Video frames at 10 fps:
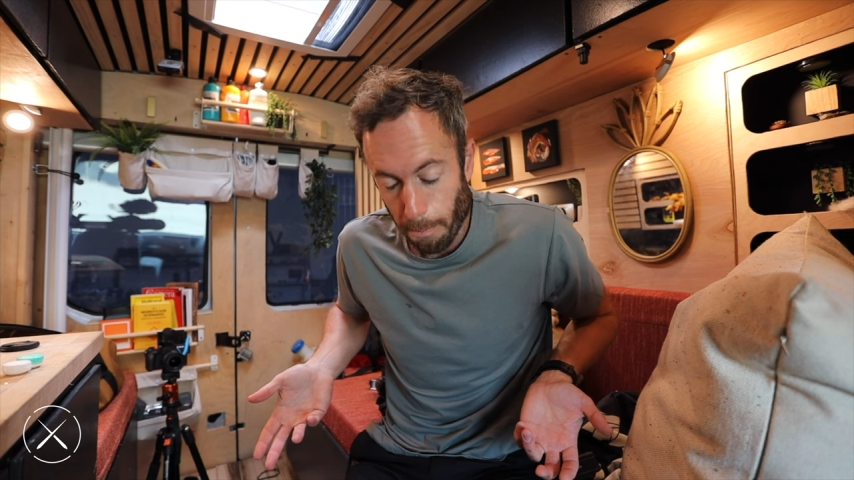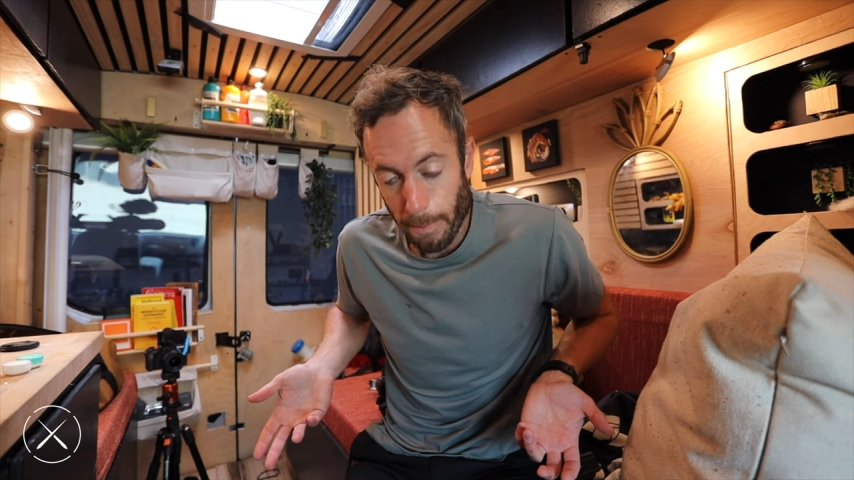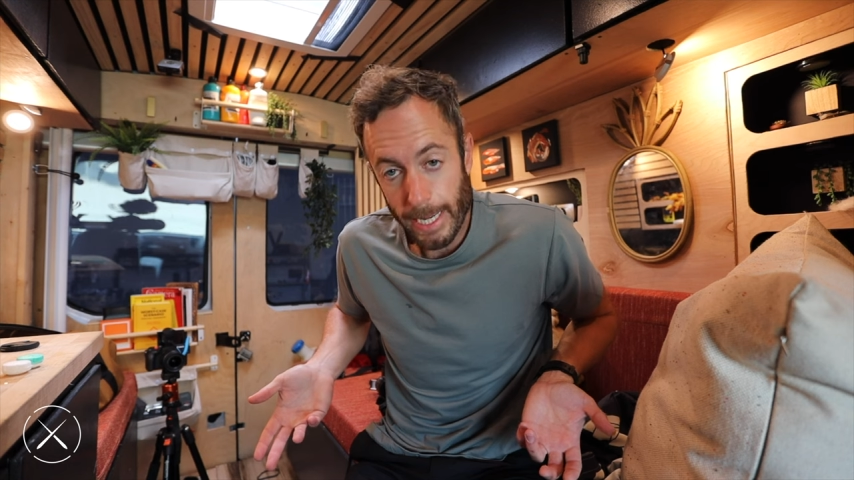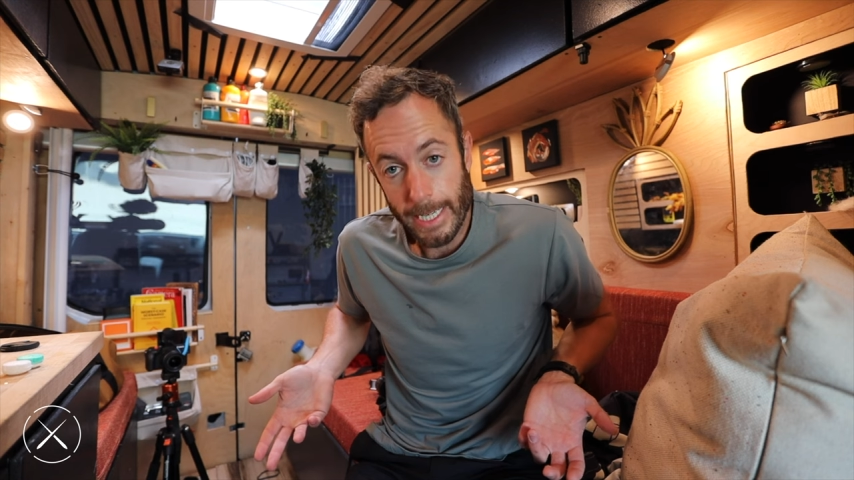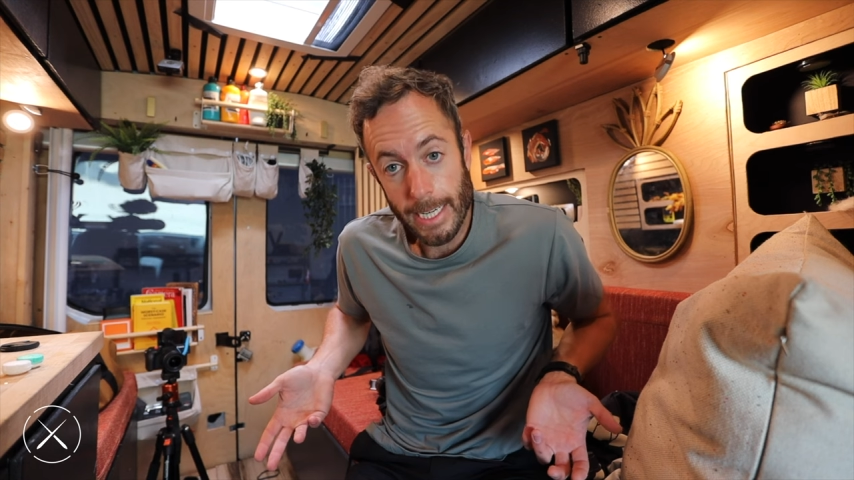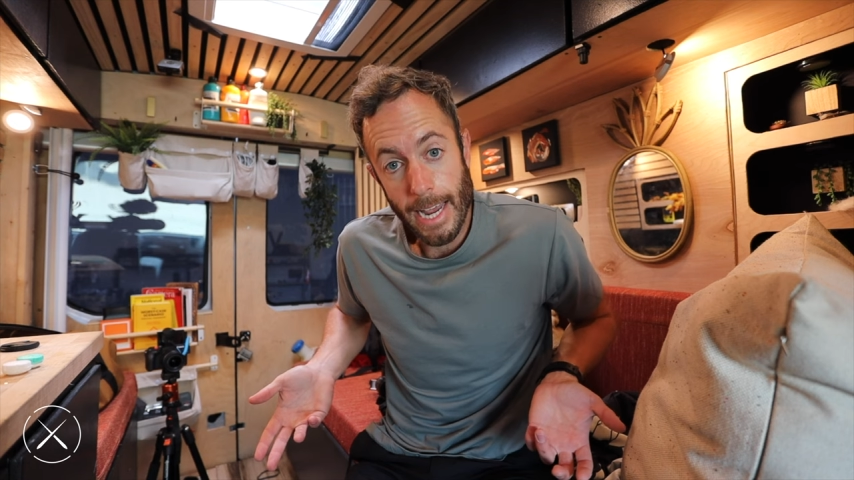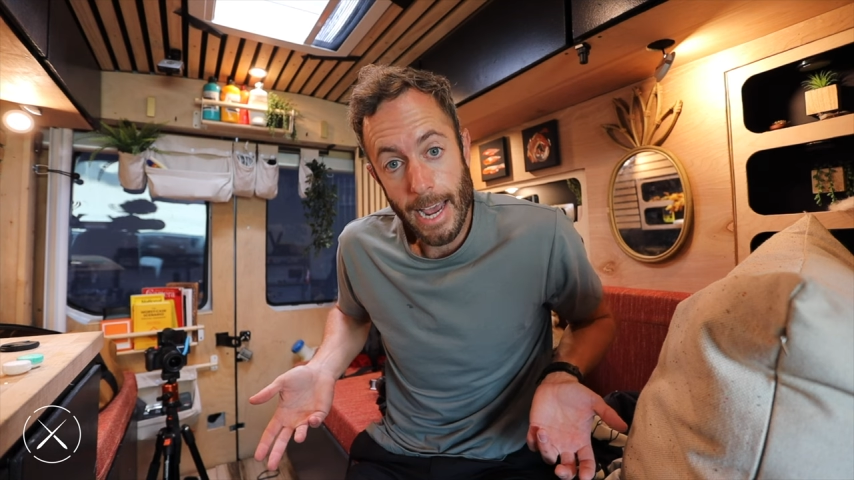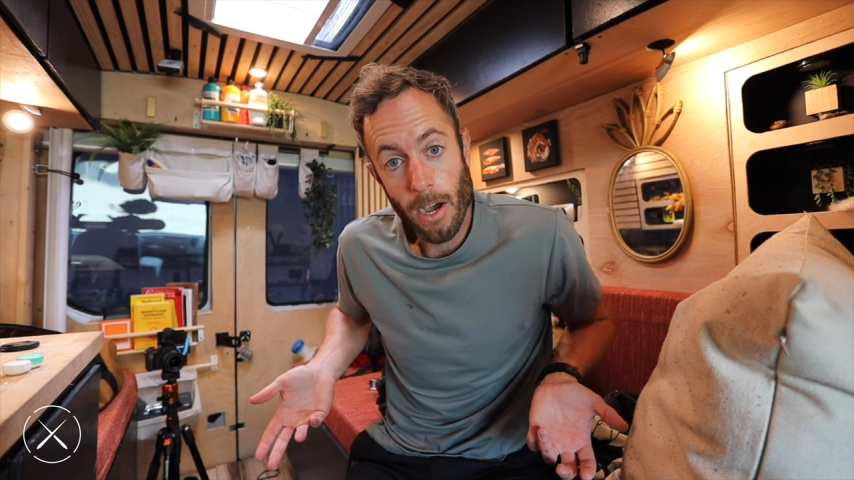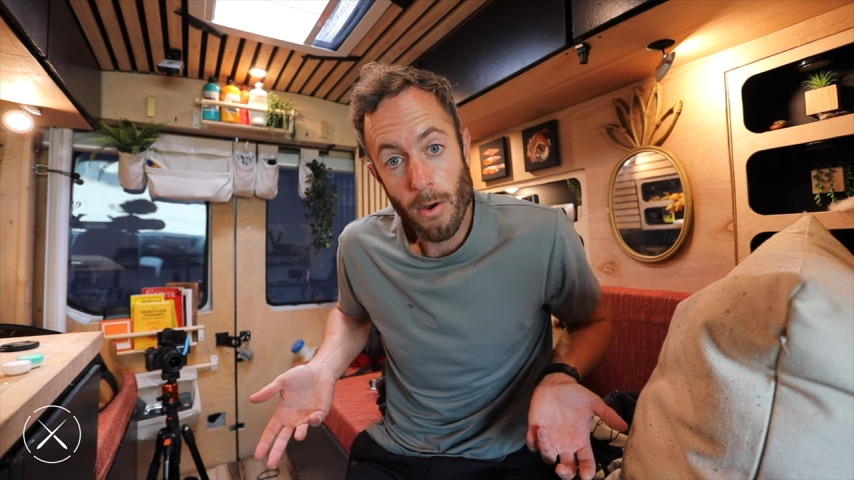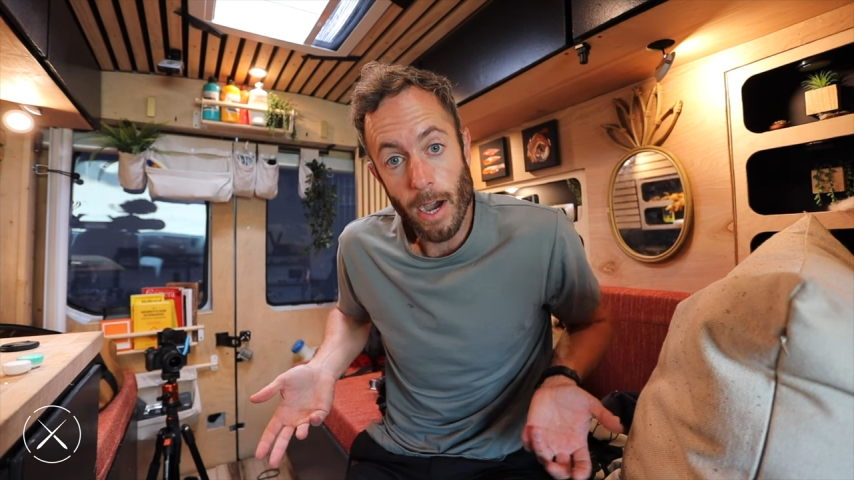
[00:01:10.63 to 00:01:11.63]
bit
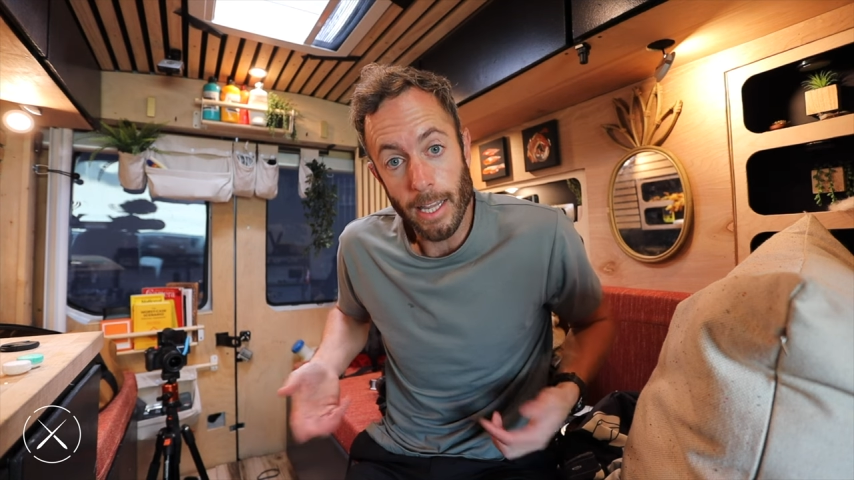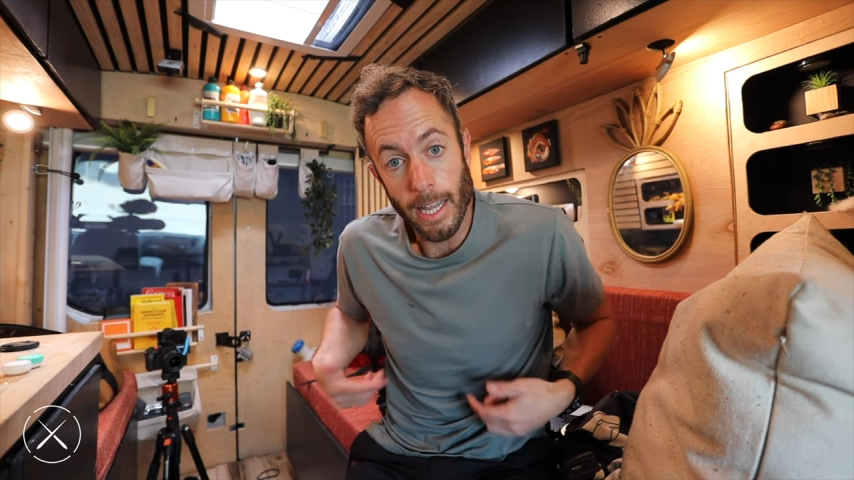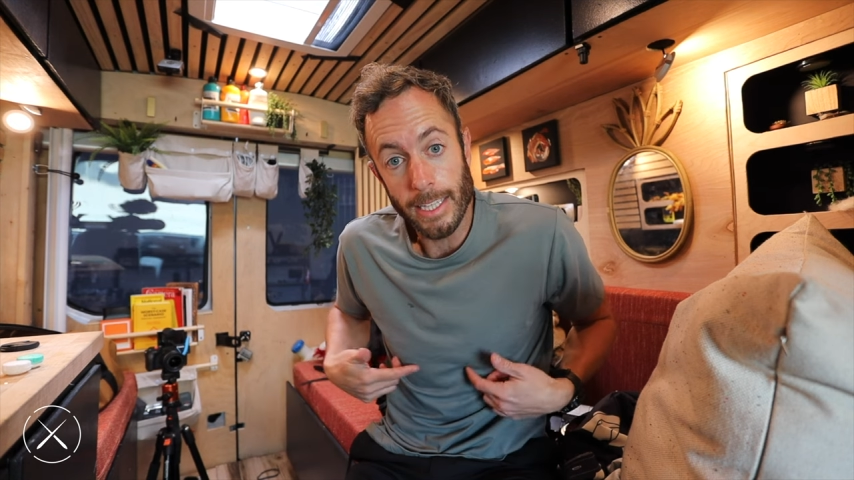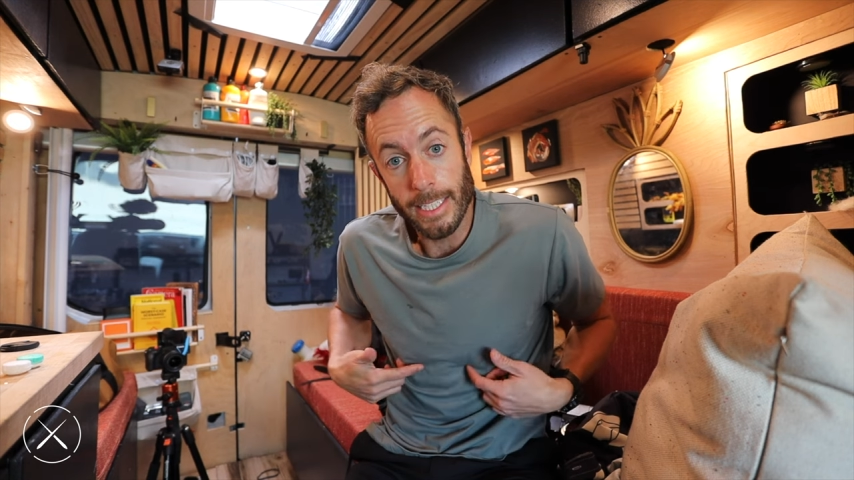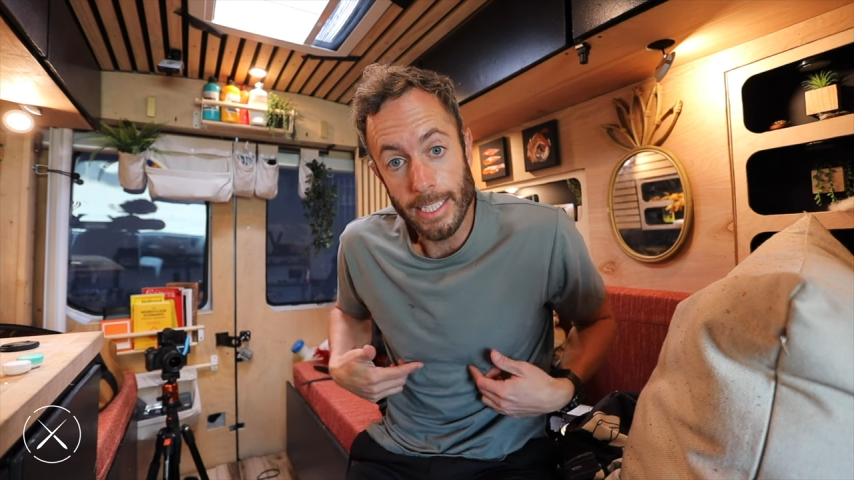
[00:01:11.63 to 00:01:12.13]
now. I like the